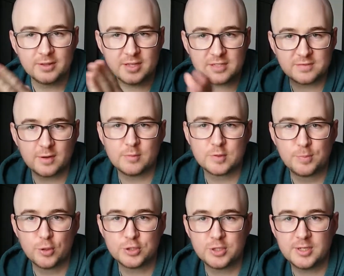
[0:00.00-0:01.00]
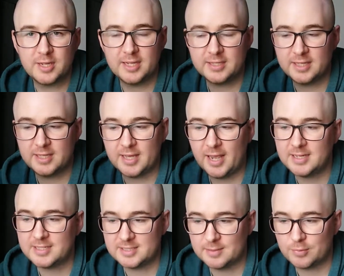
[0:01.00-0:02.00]
this film was butchered in the
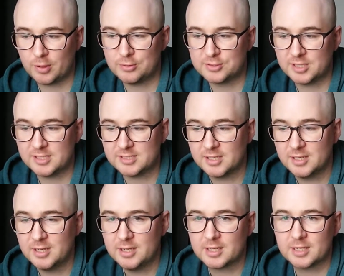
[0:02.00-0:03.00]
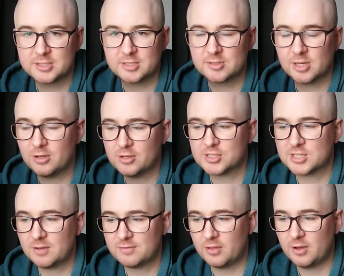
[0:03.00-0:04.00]
editing process, because there's a lot of
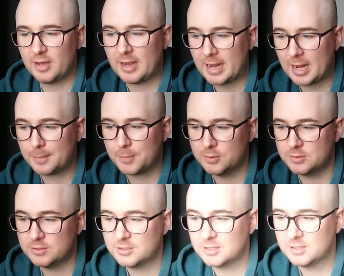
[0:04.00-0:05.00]
stuff that happened,